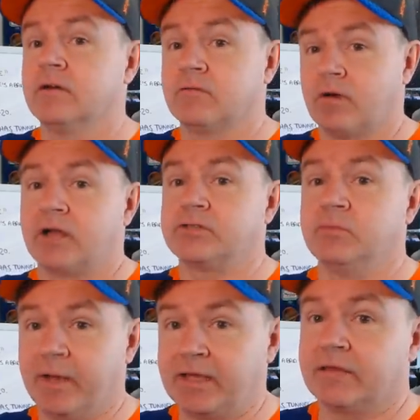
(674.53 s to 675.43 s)
Raty
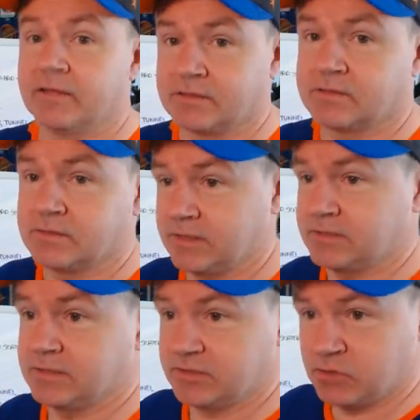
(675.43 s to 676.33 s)
making this
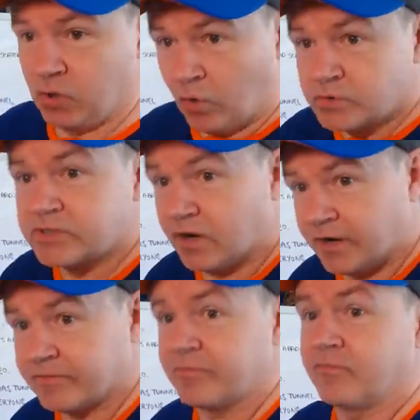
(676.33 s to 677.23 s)
this this
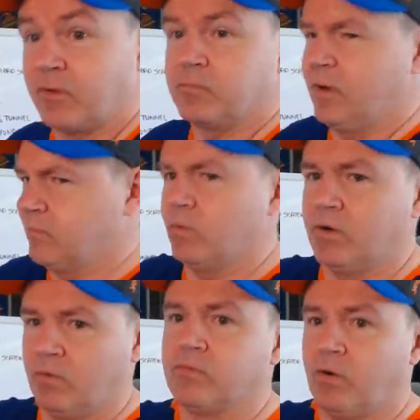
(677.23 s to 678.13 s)
nosedive from number one
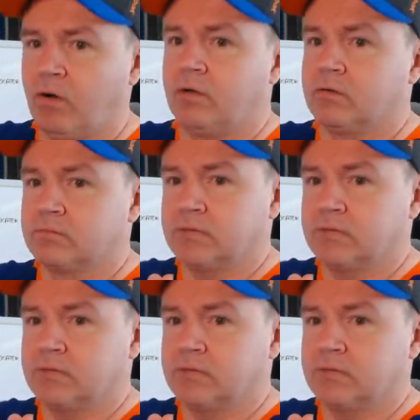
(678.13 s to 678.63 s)
overall